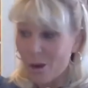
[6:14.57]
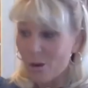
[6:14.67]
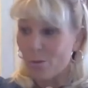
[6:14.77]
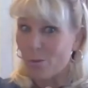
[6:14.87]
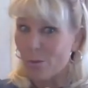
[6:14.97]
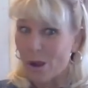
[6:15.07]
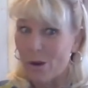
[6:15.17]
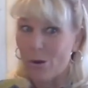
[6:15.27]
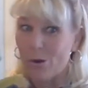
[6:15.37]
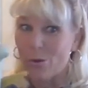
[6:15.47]

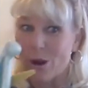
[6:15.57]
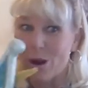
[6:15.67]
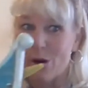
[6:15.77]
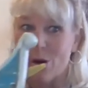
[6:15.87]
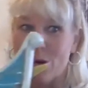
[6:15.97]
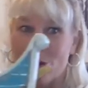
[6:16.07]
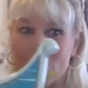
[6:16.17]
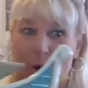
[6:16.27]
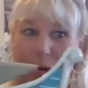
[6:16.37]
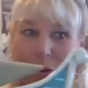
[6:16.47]
Row, row,
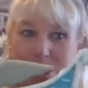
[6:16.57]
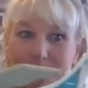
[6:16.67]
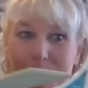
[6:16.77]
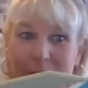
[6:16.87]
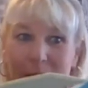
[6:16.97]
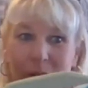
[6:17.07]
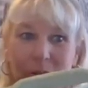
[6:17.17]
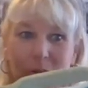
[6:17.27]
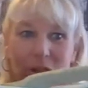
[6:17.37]
row your boat